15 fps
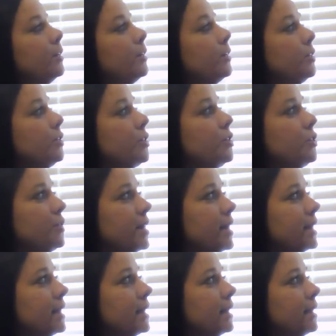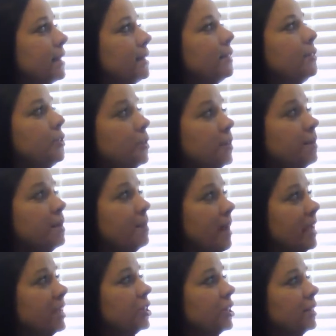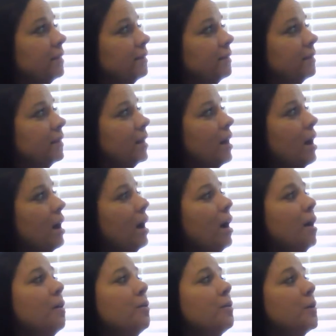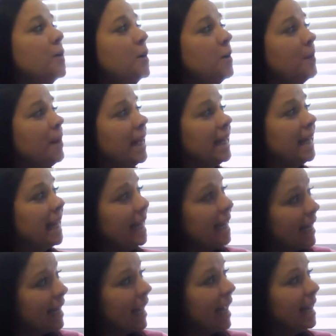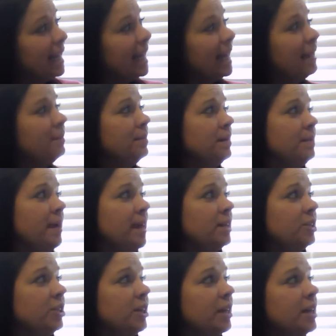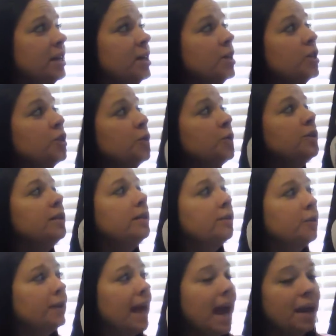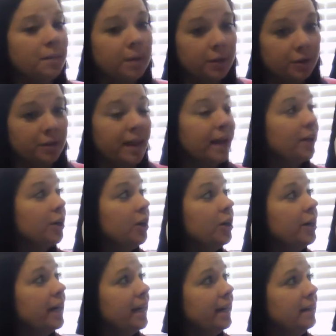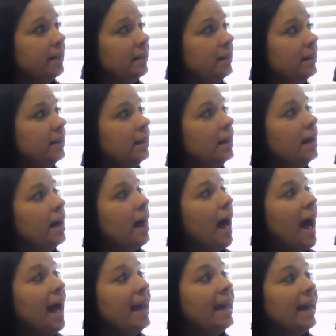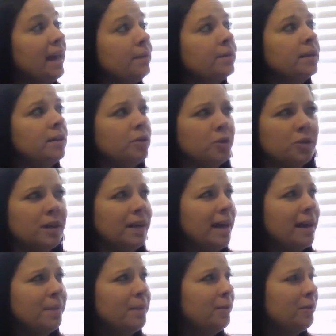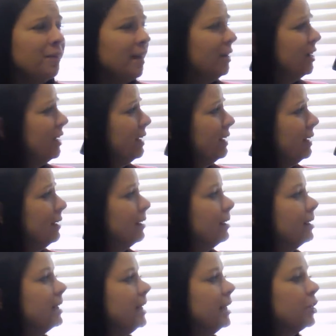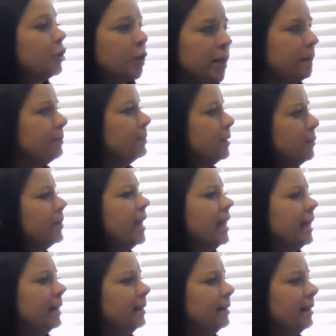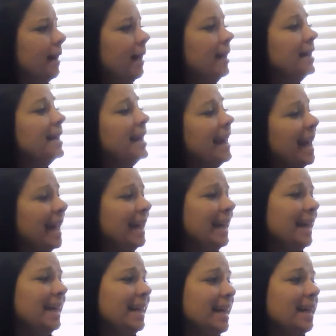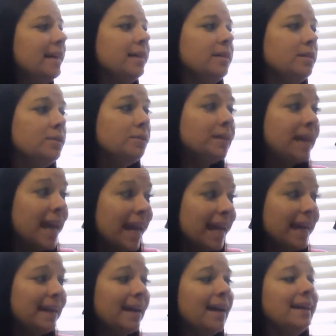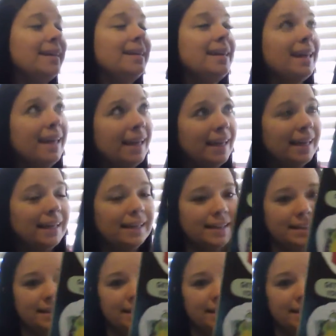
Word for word: You can do this. You can be patient. Oh, who am I kidding? I can't be patient. You are the little caterpillar that could. I am the little caterpillar that couldn't. Get a grip. You can. I can't. I can't. You can't. I can't.